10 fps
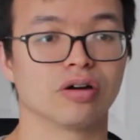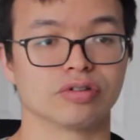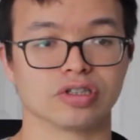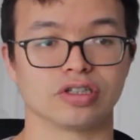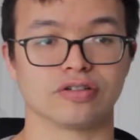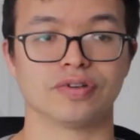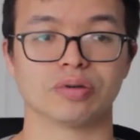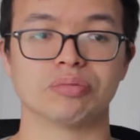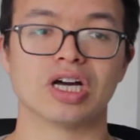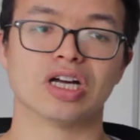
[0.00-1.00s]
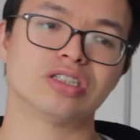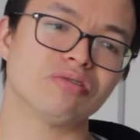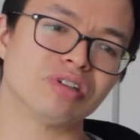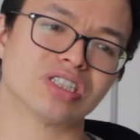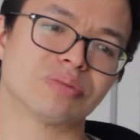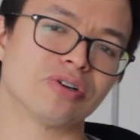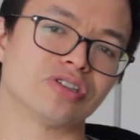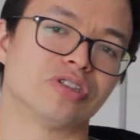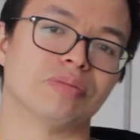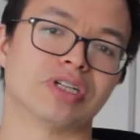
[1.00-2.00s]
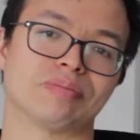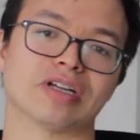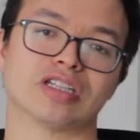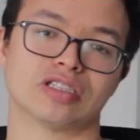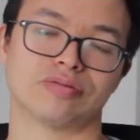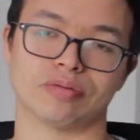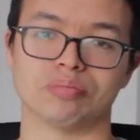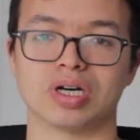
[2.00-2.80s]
a really good film. Don't want to spoil too much about this film,